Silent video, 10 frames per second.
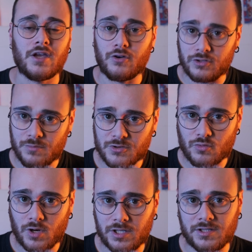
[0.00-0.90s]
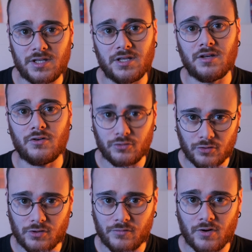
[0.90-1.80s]
Good image quality, good
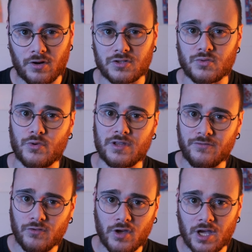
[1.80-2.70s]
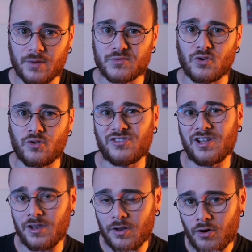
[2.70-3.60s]
autofocus, with a few hiccups on the
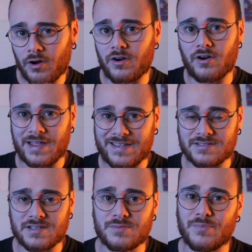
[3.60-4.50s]
longer lenses,